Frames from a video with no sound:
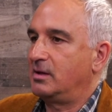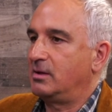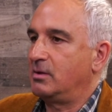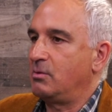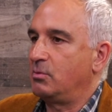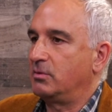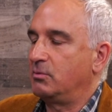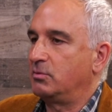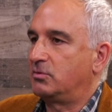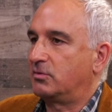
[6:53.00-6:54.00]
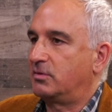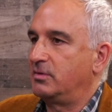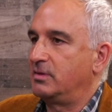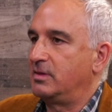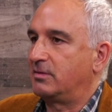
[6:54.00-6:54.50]
it was, it was just
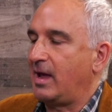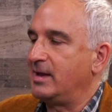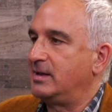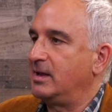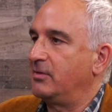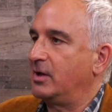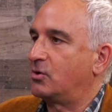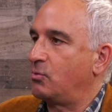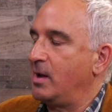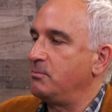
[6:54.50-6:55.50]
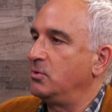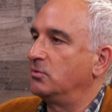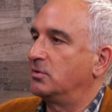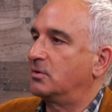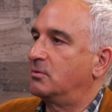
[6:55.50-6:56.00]
this idea that great
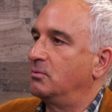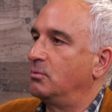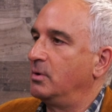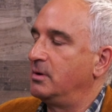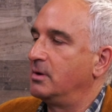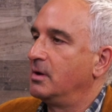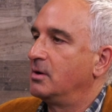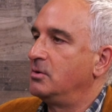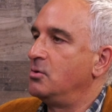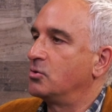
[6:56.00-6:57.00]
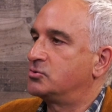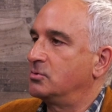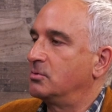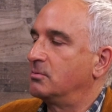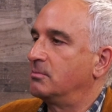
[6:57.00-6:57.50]
music would
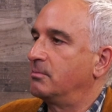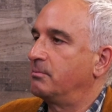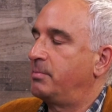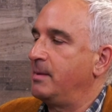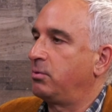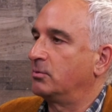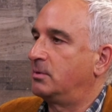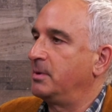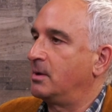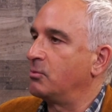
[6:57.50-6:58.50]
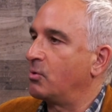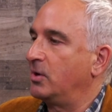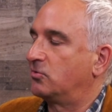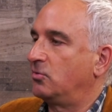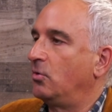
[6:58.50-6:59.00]
nurture people to become
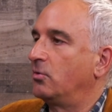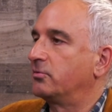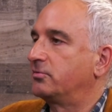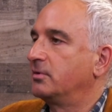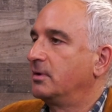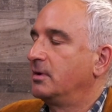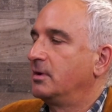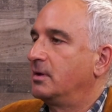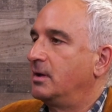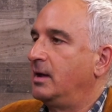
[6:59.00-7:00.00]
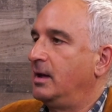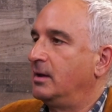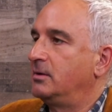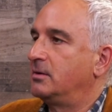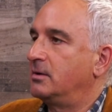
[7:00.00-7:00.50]
great souls, mm-hmm.
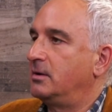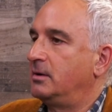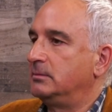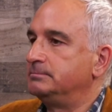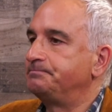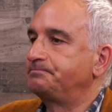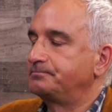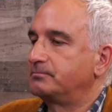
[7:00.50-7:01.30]
and um,